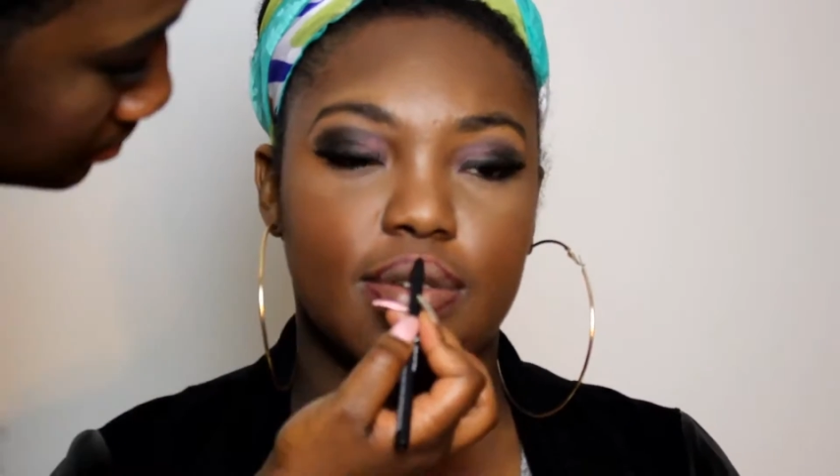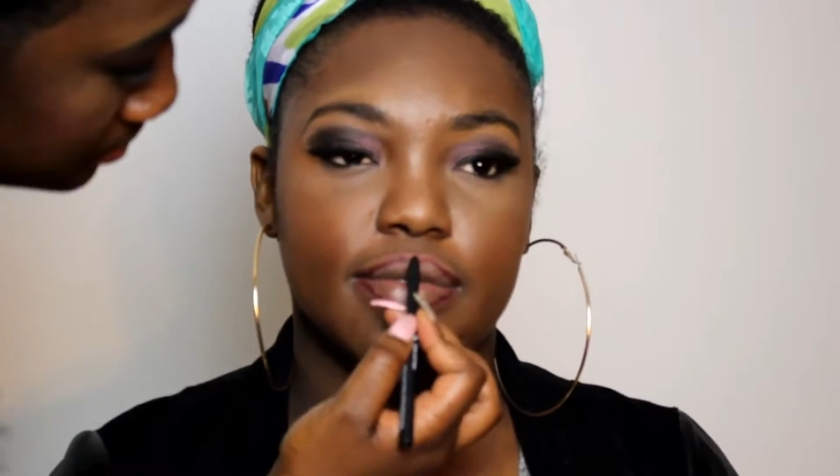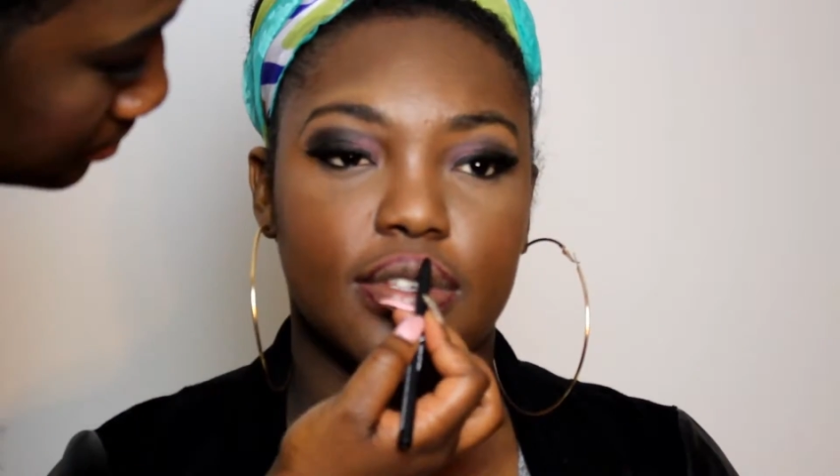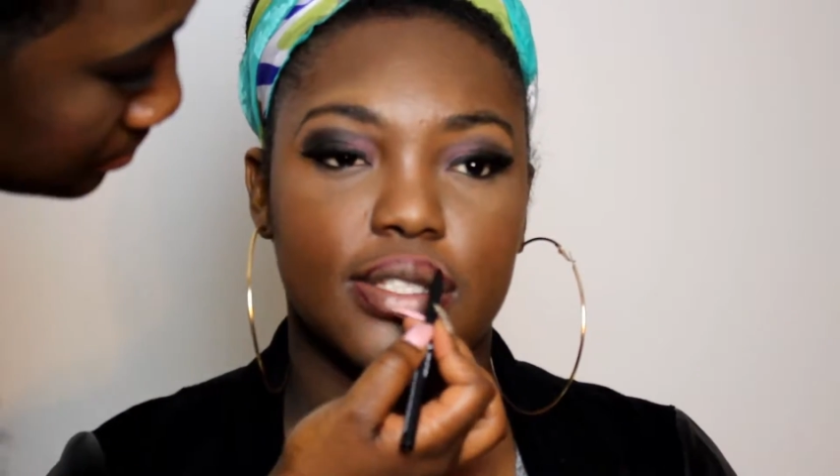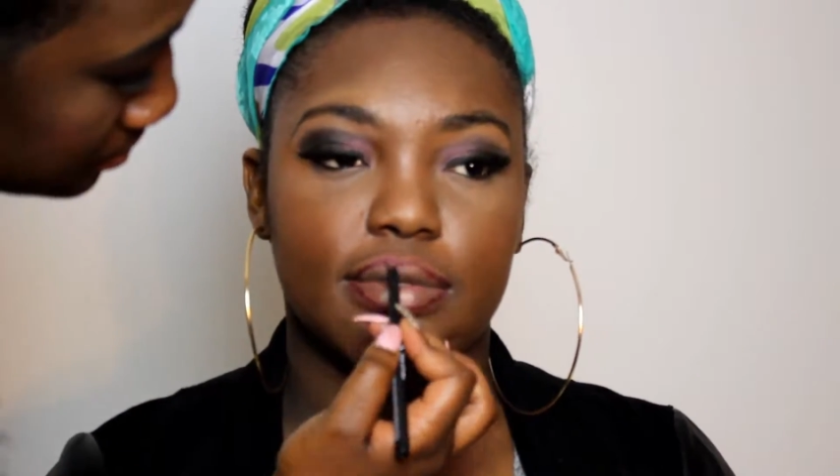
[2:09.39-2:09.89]

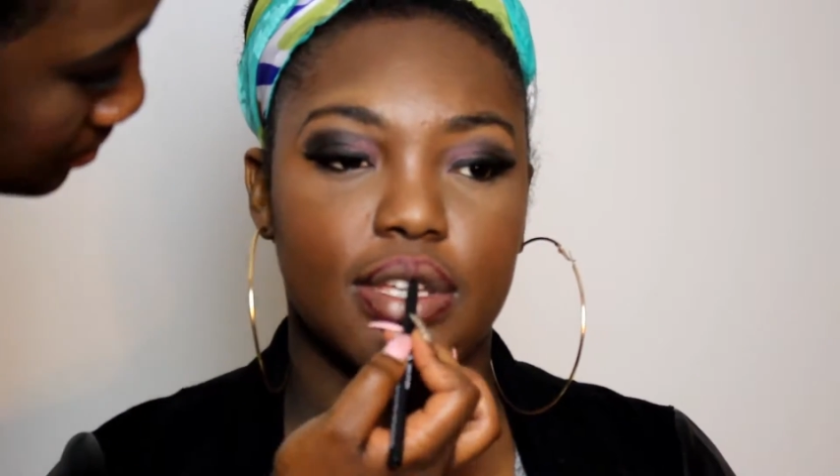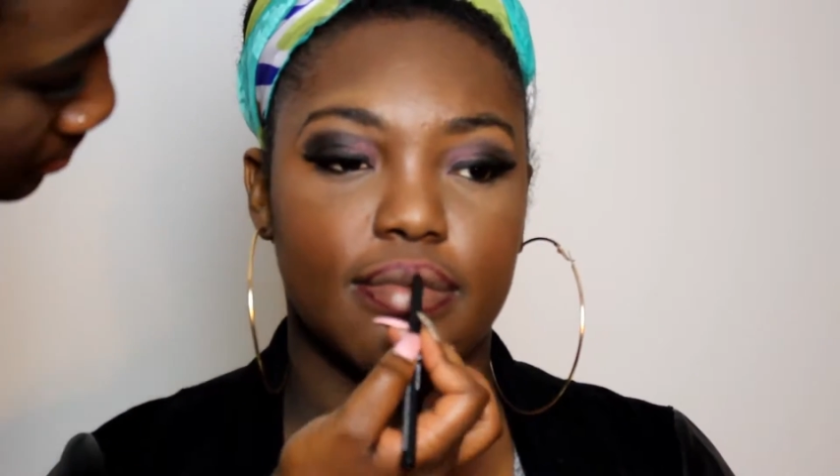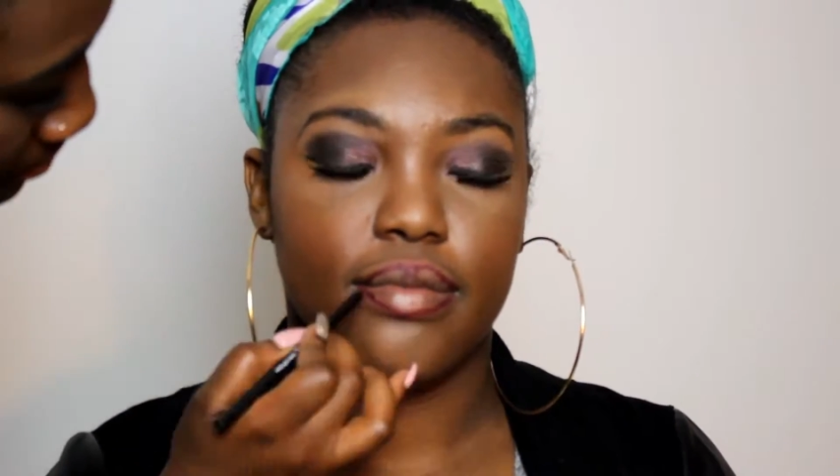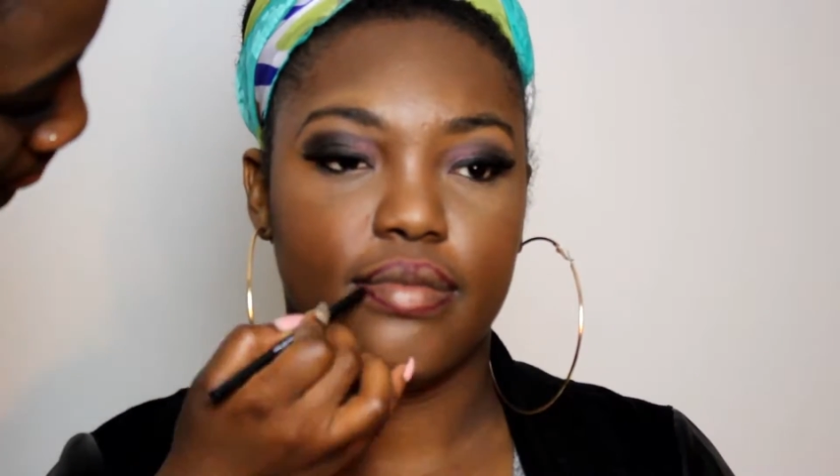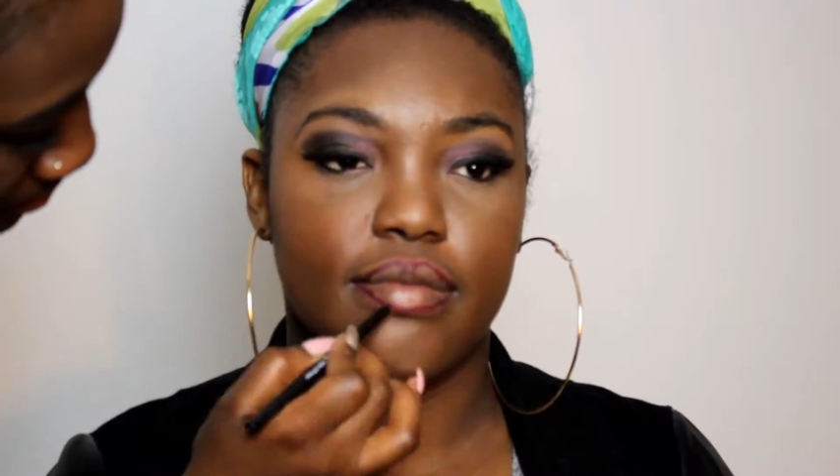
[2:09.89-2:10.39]
get
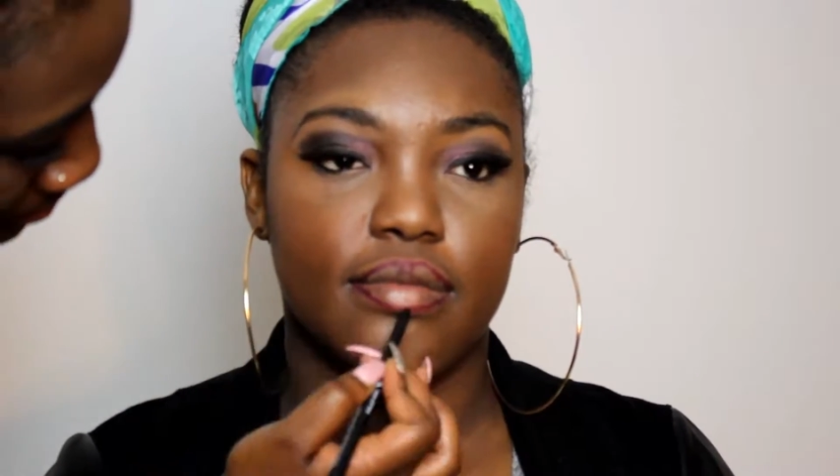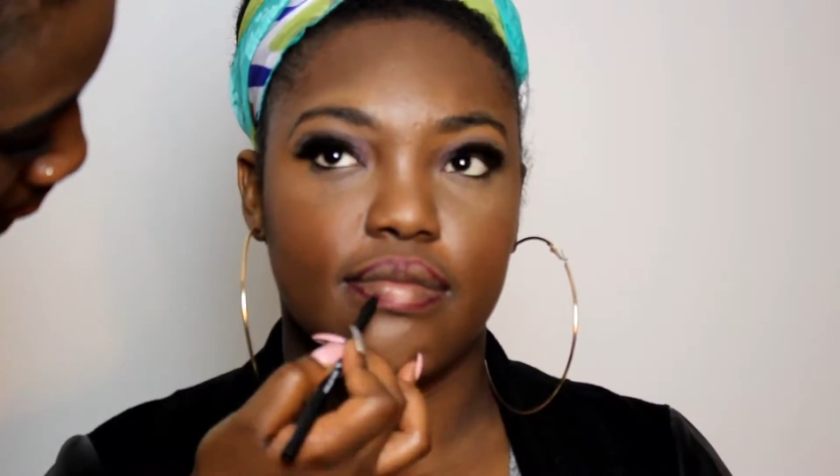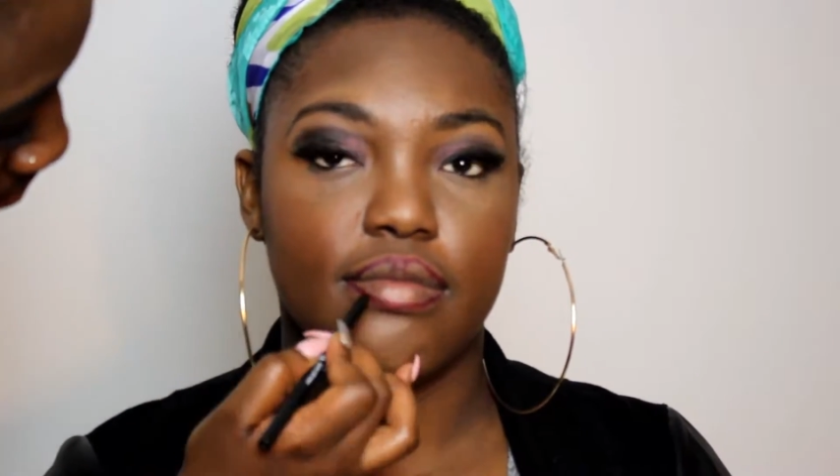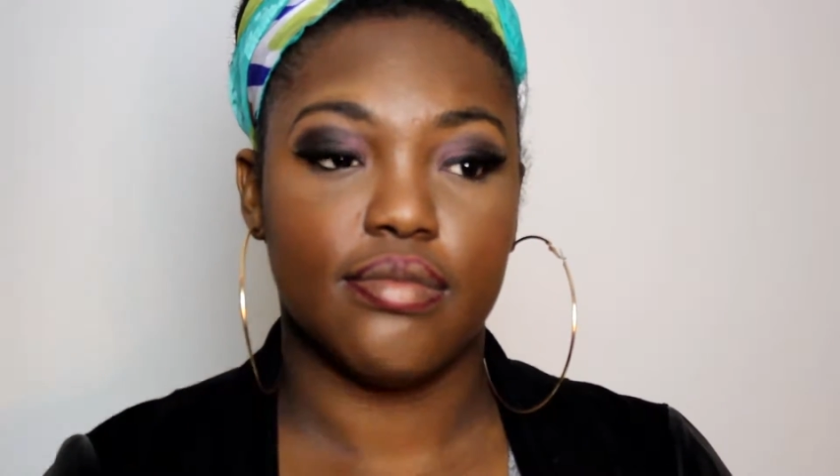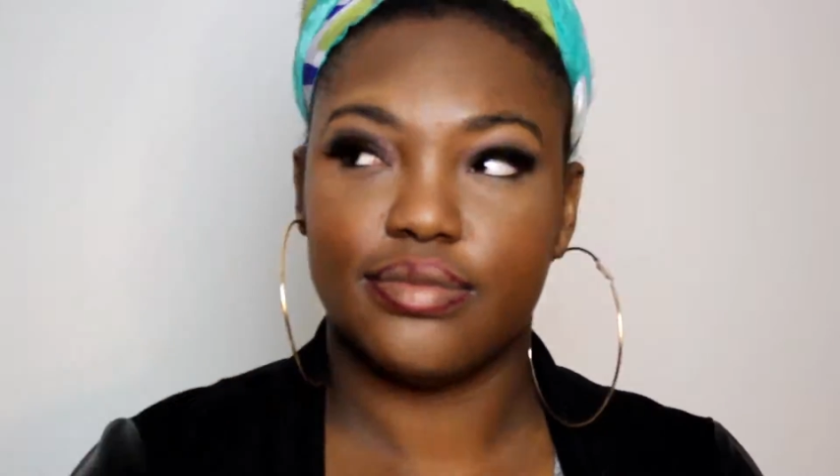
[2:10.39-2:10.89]

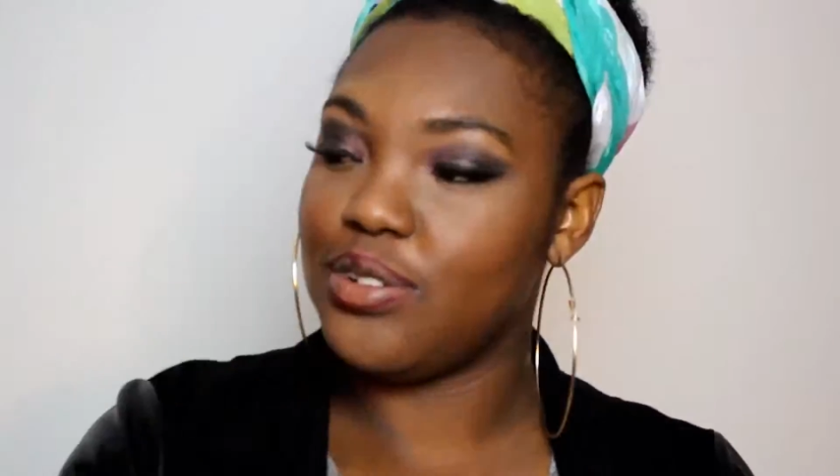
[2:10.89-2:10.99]
me